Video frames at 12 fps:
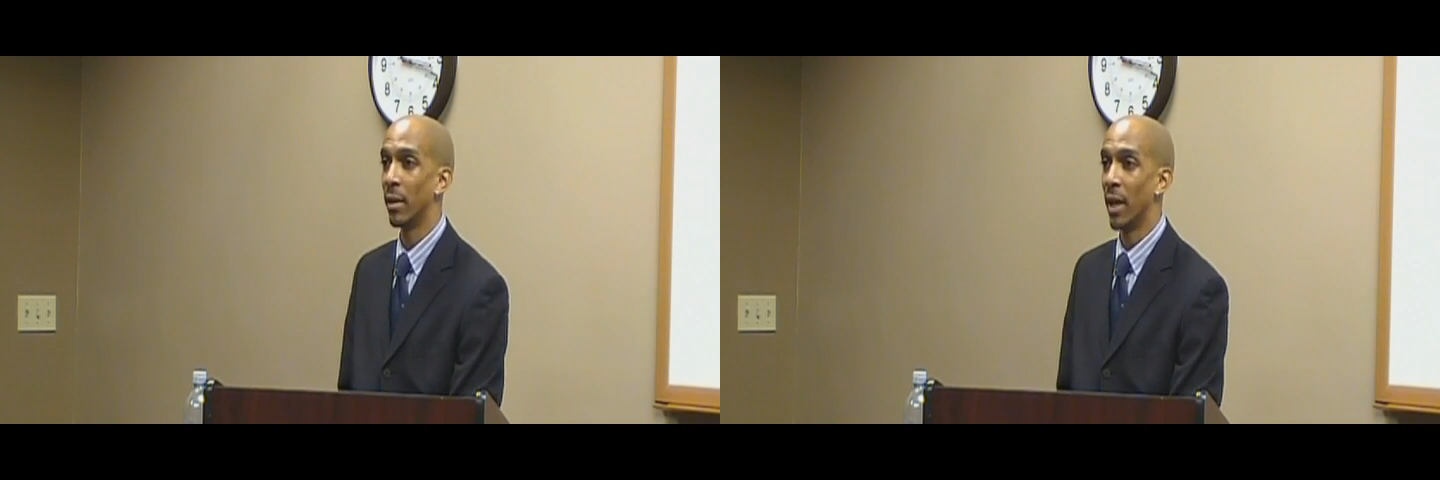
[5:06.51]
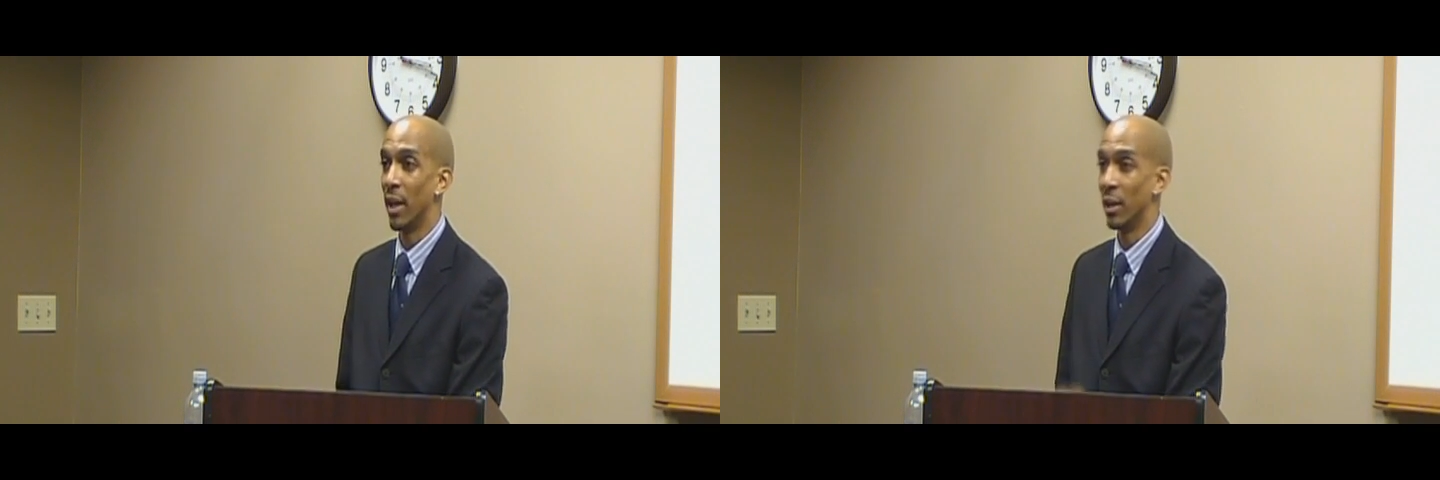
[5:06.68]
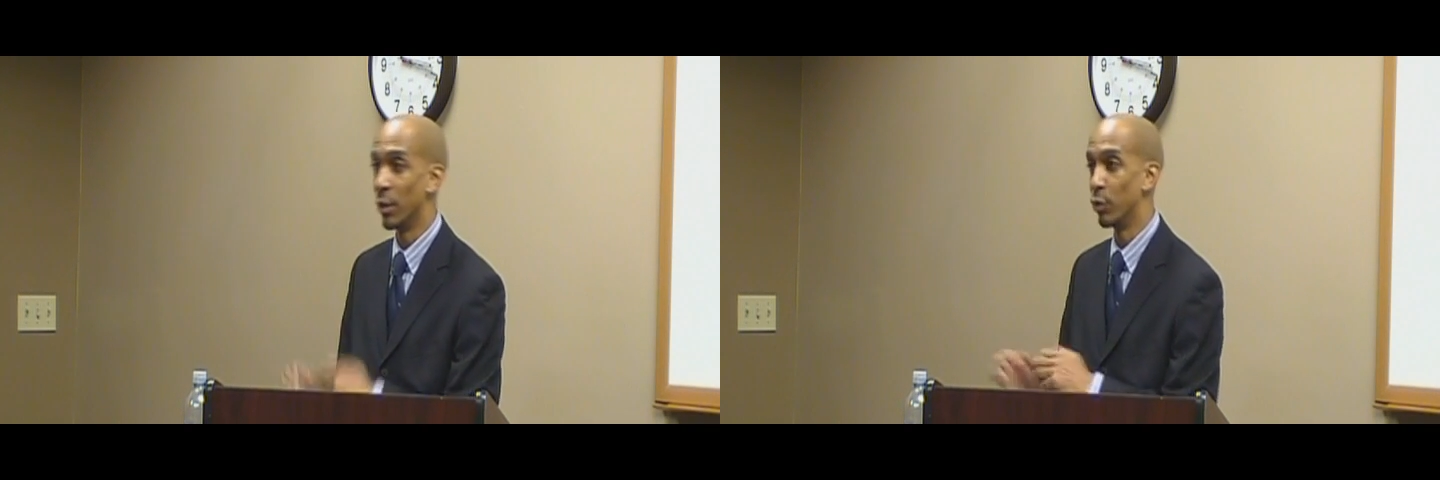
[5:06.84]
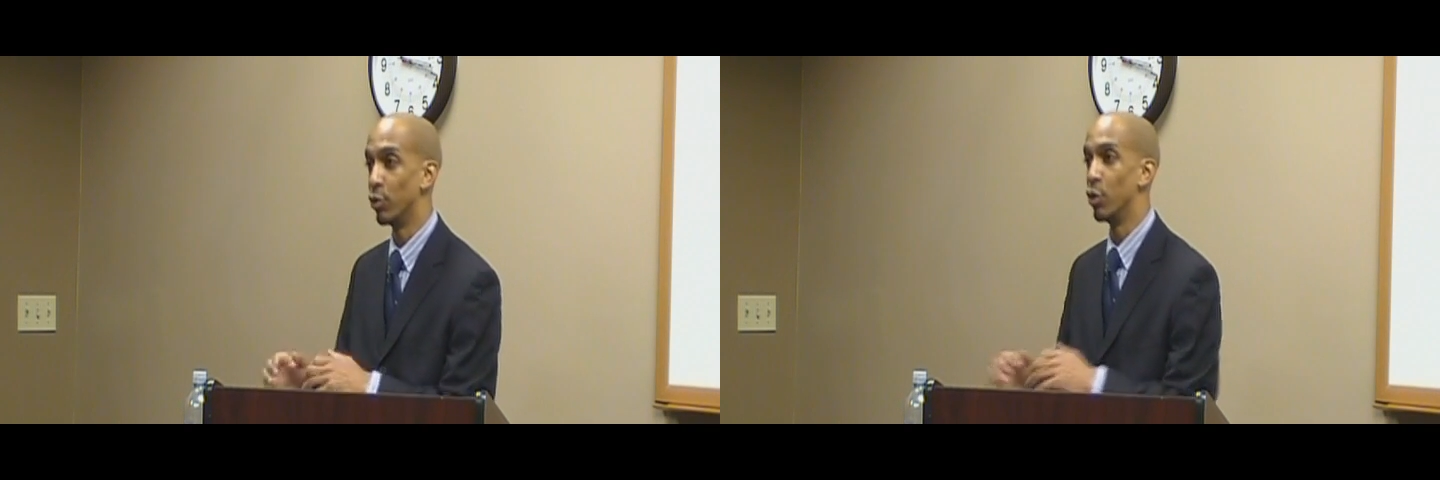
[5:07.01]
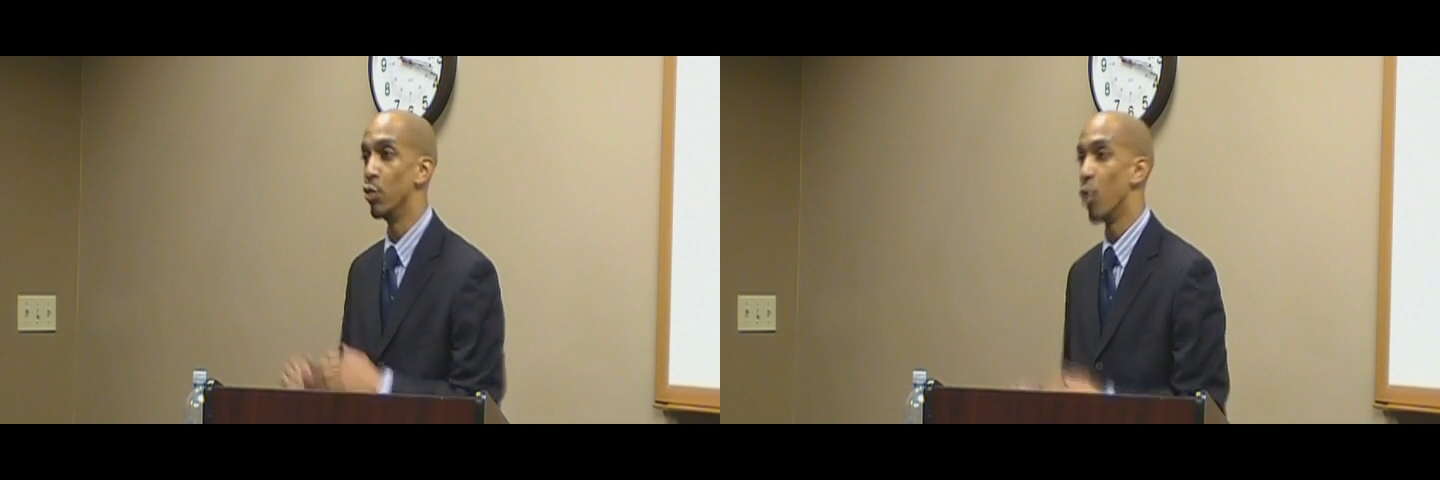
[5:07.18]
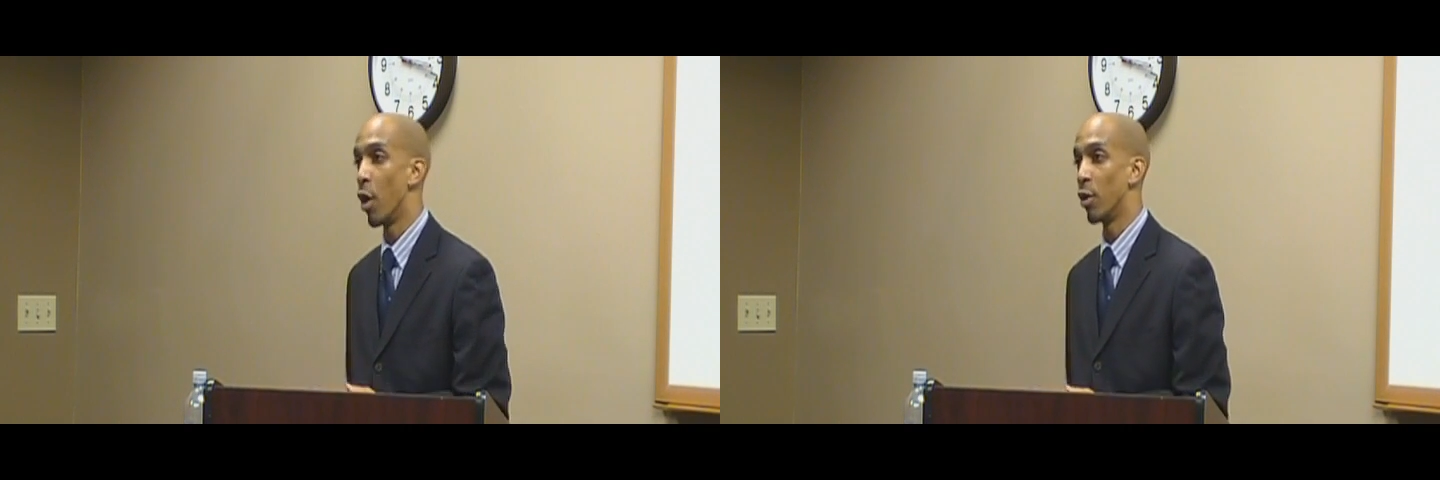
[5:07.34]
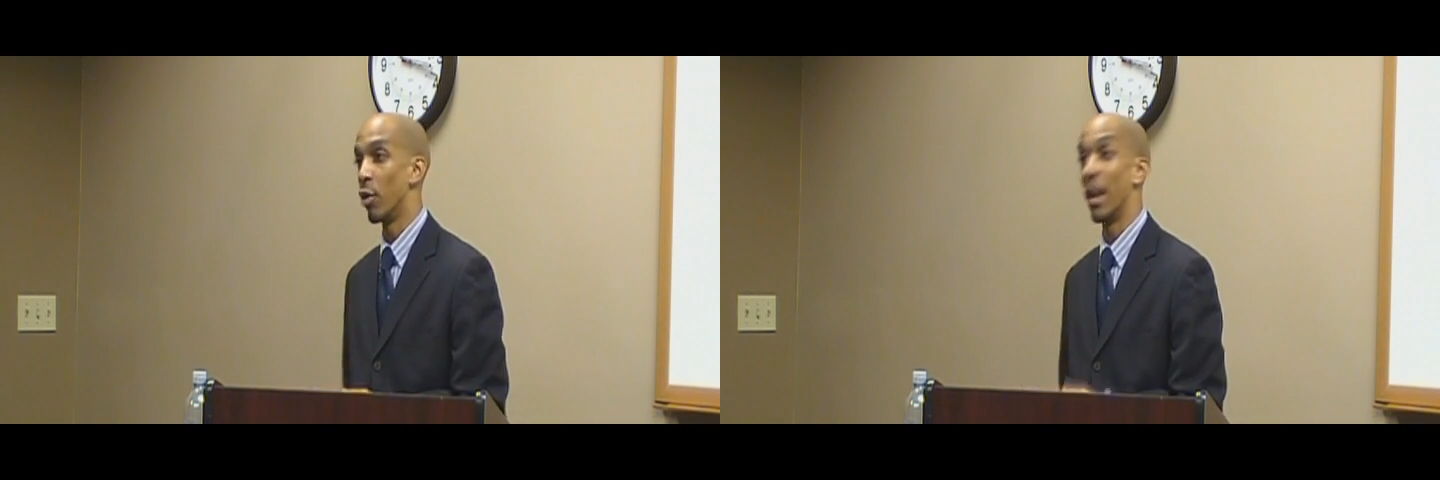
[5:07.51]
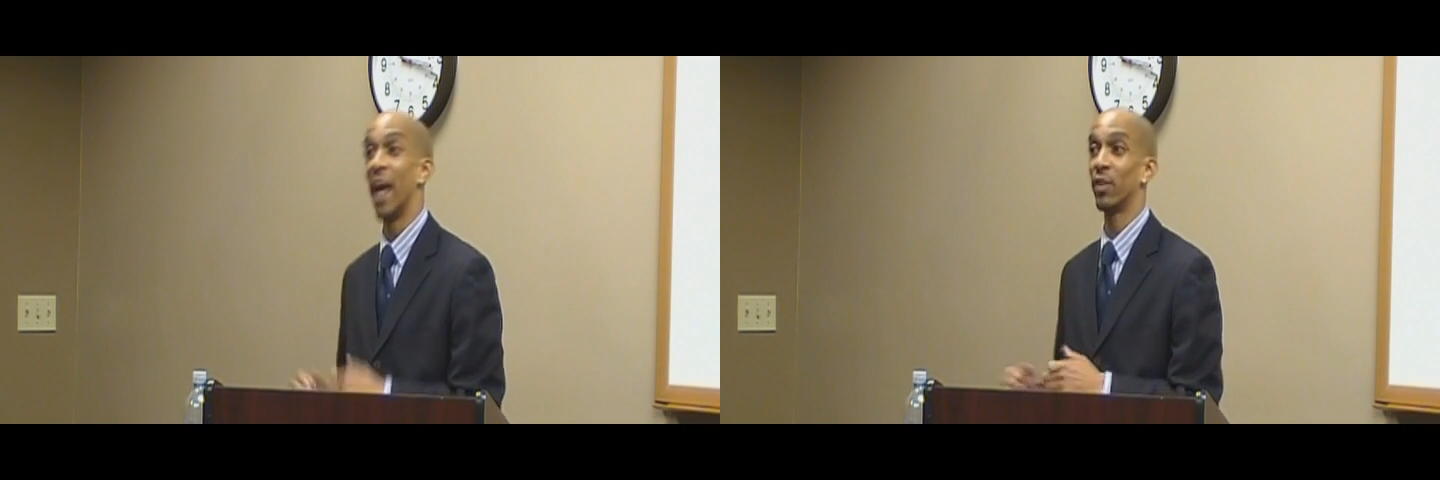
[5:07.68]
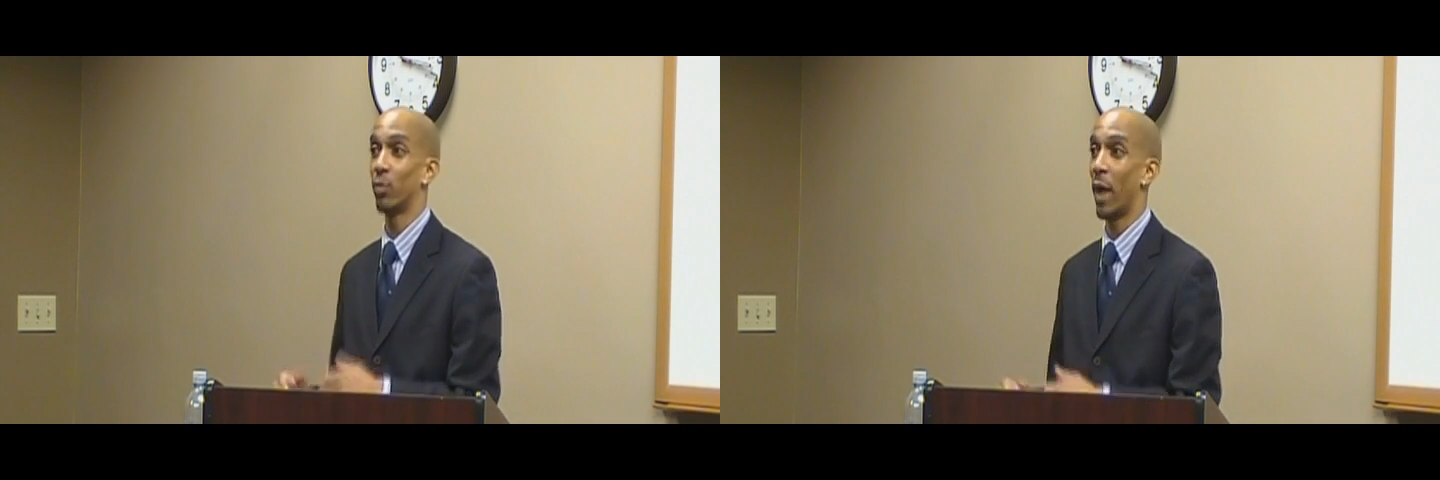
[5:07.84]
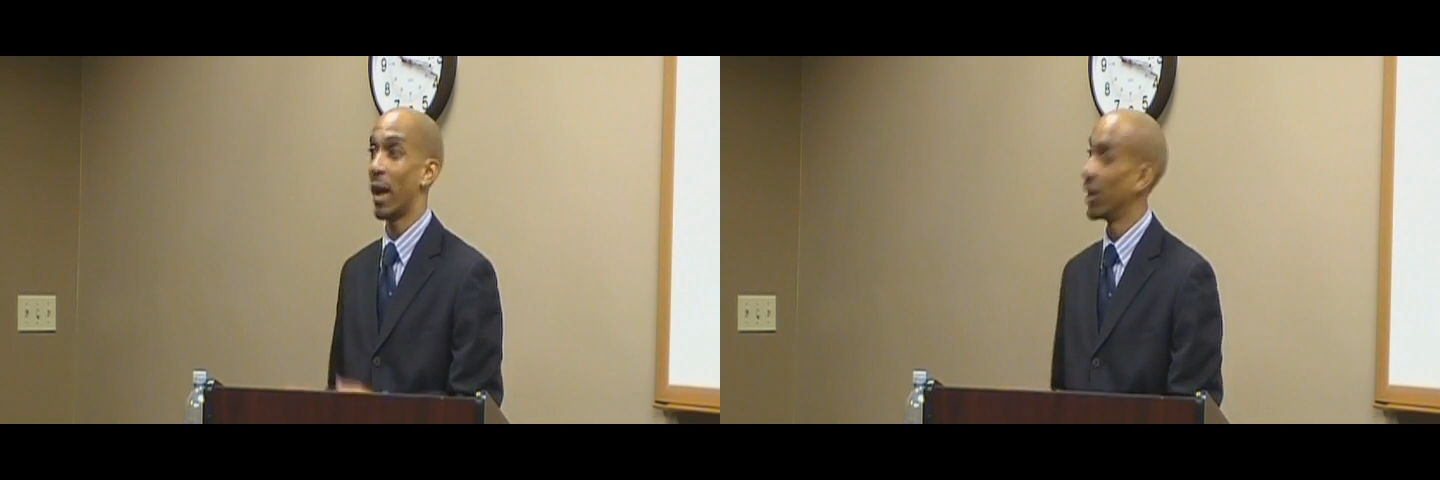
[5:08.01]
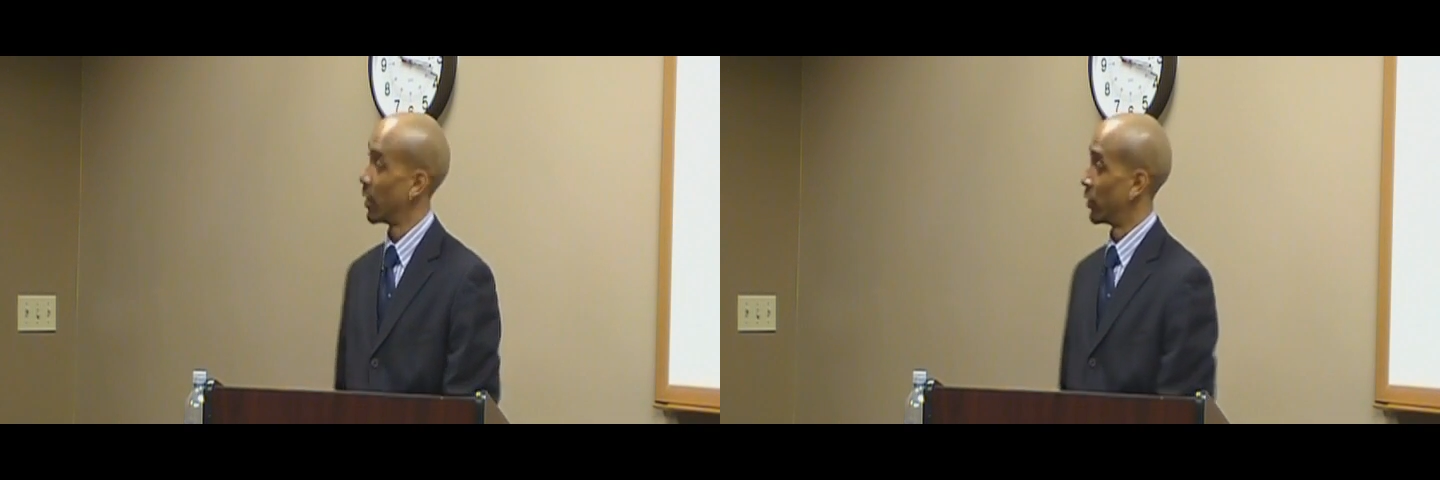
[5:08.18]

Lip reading: and little do you all know, and that's why